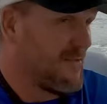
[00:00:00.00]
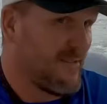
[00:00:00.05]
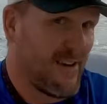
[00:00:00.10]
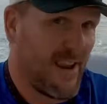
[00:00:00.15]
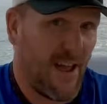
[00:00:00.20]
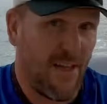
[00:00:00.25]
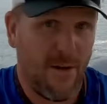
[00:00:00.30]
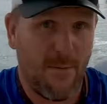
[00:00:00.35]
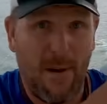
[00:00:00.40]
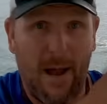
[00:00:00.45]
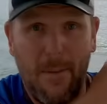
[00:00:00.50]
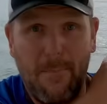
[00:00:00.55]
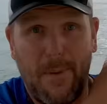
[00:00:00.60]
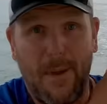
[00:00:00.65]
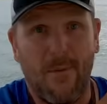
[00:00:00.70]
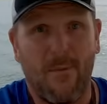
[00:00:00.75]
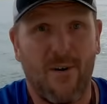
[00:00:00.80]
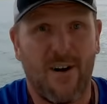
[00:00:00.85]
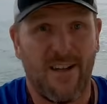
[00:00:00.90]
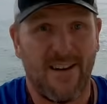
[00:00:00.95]
Well, now there might
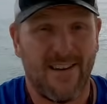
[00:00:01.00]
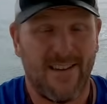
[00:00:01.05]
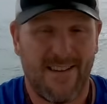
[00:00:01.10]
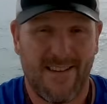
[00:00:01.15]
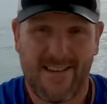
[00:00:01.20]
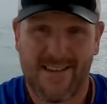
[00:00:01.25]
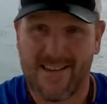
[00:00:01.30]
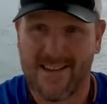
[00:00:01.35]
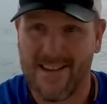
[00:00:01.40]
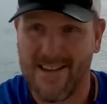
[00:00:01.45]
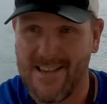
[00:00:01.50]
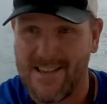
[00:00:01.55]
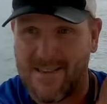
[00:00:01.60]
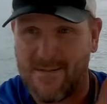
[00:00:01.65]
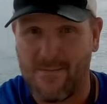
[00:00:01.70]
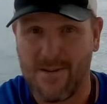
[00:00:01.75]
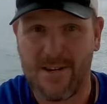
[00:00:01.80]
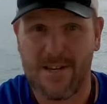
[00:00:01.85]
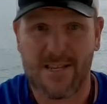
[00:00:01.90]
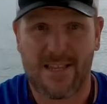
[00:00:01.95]
be one
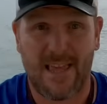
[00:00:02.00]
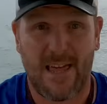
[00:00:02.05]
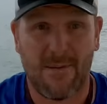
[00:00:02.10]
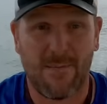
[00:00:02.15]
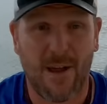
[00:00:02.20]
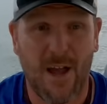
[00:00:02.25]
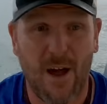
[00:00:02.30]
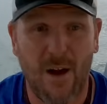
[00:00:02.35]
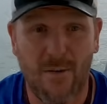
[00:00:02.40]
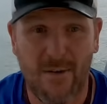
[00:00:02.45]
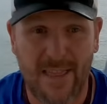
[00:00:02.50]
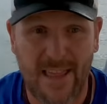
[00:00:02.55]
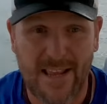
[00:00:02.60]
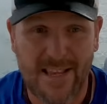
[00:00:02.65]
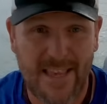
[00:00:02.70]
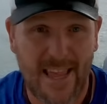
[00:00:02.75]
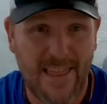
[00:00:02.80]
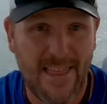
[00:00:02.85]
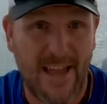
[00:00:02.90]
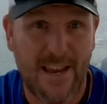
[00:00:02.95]
because we just let him go and
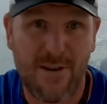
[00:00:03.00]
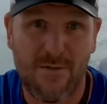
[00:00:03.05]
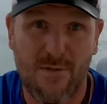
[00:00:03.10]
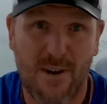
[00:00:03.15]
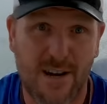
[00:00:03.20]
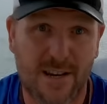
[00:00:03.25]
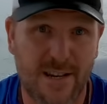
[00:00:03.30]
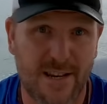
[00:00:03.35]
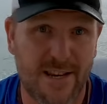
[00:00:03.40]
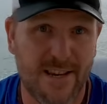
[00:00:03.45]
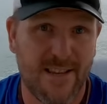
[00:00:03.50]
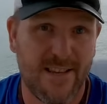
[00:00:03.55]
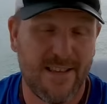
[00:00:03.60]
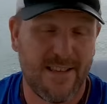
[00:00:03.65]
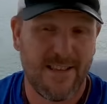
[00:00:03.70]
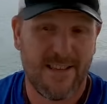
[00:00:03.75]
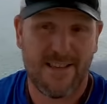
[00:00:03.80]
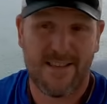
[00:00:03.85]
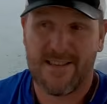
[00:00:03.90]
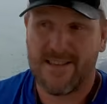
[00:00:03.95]
he's heading that direction.
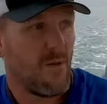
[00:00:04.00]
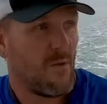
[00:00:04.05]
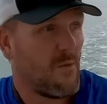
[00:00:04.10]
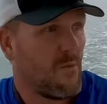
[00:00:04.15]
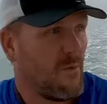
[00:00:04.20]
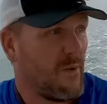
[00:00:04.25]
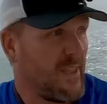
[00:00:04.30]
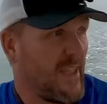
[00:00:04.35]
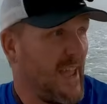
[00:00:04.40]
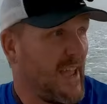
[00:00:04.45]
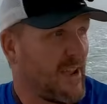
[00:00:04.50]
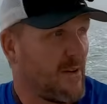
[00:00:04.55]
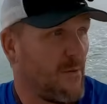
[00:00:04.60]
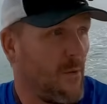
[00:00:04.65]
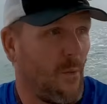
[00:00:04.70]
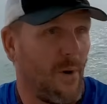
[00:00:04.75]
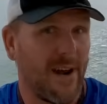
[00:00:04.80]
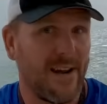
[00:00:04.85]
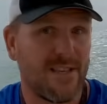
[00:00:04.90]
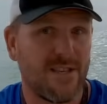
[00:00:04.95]
What a heck
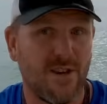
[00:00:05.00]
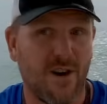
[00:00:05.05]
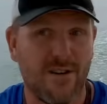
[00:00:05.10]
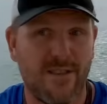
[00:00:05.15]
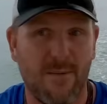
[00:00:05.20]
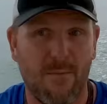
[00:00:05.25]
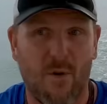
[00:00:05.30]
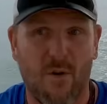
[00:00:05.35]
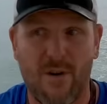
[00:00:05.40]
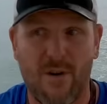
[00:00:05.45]
of a way to start the